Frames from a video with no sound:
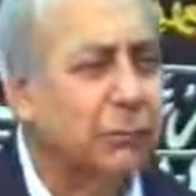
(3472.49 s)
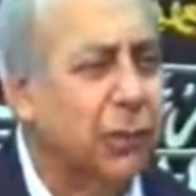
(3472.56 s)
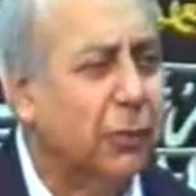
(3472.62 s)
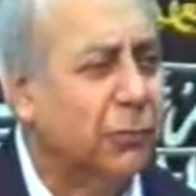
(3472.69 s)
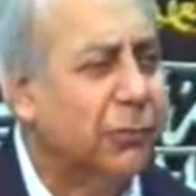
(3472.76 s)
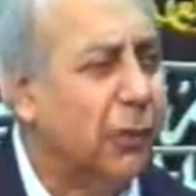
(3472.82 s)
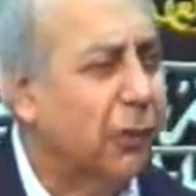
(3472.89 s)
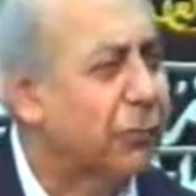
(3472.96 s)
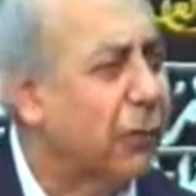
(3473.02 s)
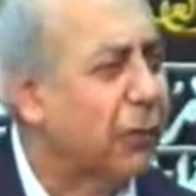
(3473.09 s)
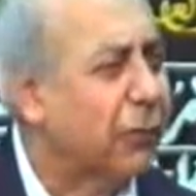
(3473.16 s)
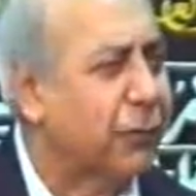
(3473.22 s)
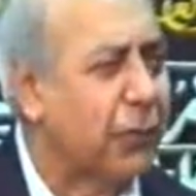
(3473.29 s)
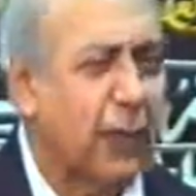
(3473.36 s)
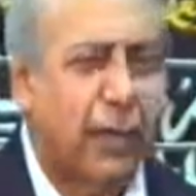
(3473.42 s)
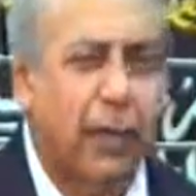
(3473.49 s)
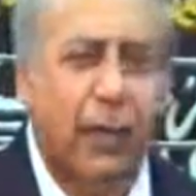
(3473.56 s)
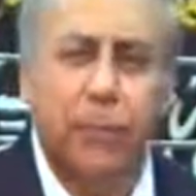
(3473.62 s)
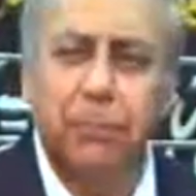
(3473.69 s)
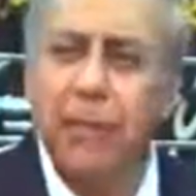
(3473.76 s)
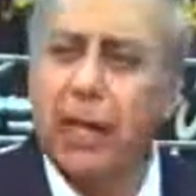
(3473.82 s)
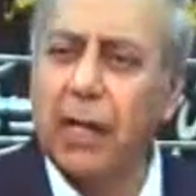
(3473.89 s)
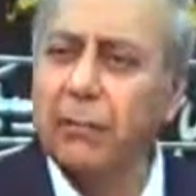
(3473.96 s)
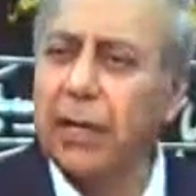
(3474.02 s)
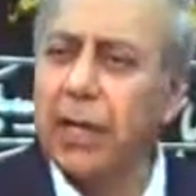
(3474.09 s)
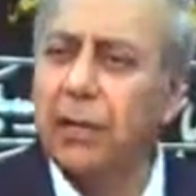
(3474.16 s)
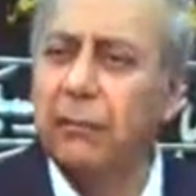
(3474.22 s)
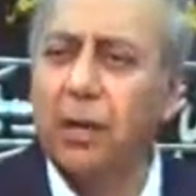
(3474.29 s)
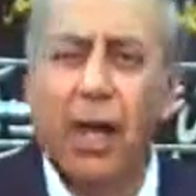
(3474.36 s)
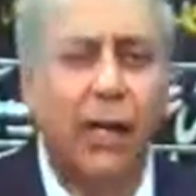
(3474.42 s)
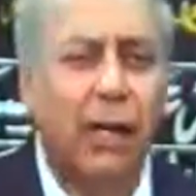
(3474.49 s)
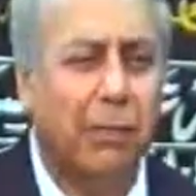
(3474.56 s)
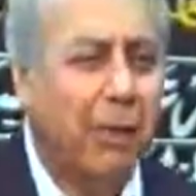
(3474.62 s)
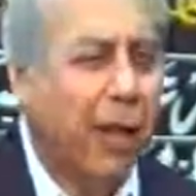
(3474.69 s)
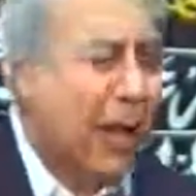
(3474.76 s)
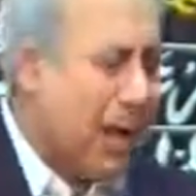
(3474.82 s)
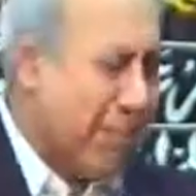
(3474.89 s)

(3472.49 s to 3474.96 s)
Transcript: of, of, of Ali ibn Abi Talib.